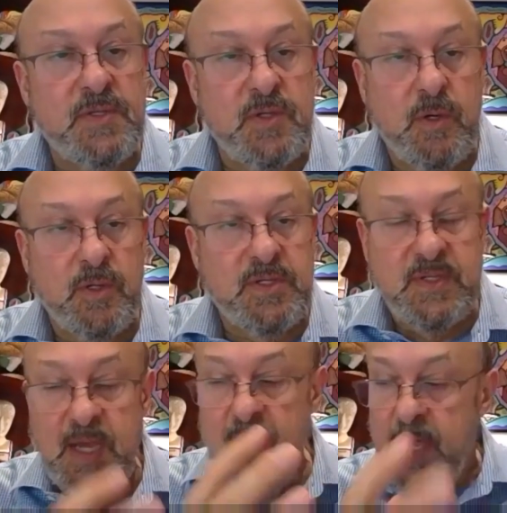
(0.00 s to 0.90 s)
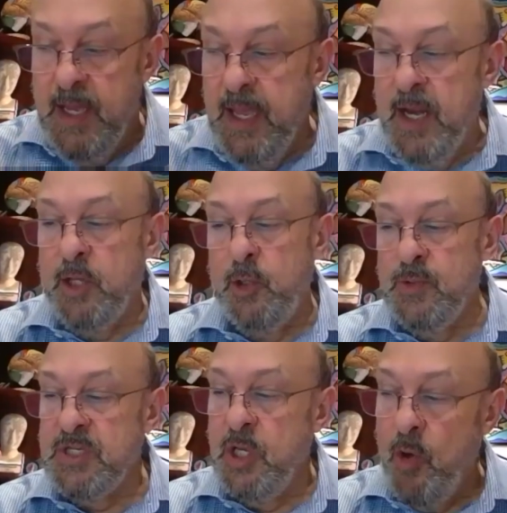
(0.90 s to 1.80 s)
So it
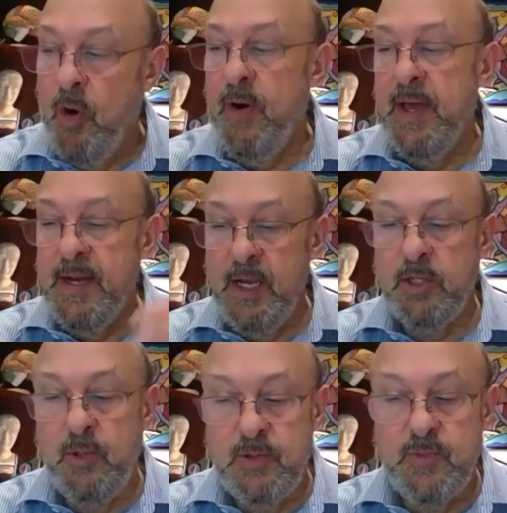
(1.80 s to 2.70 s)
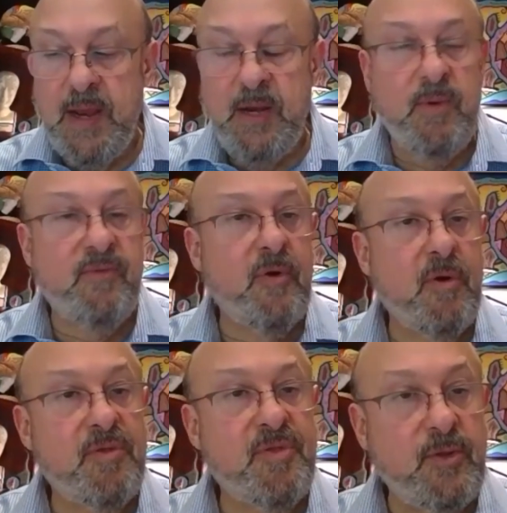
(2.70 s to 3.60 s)
includes Kenora, it includes Rainy
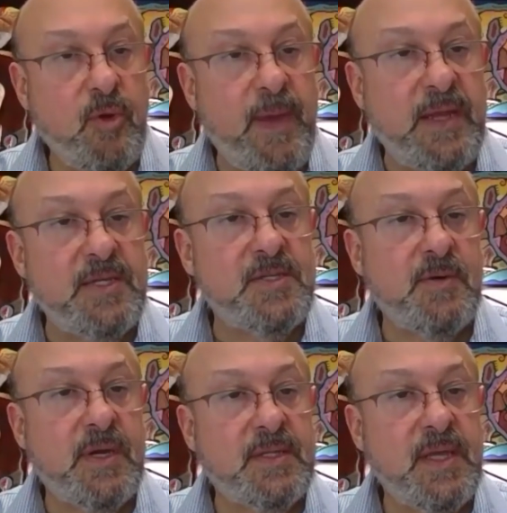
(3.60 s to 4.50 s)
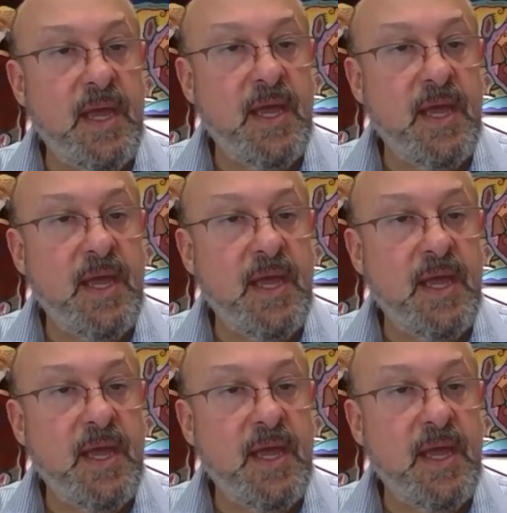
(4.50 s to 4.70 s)
River, Thunder Bay District.